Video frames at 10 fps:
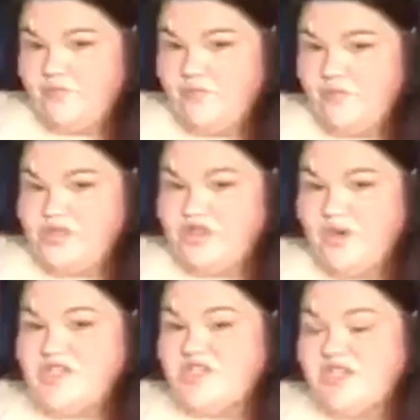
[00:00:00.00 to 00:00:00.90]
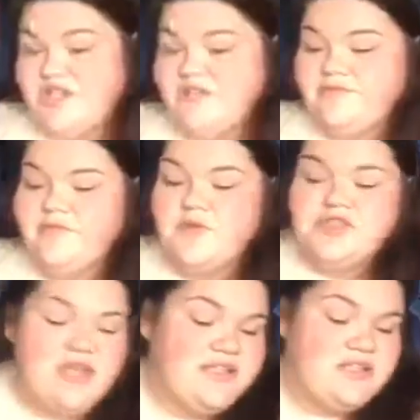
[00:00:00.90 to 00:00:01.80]
What's your question, dear? What would
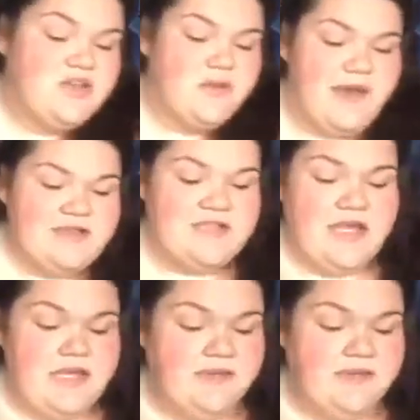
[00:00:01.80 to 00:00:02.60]
you like to know about today?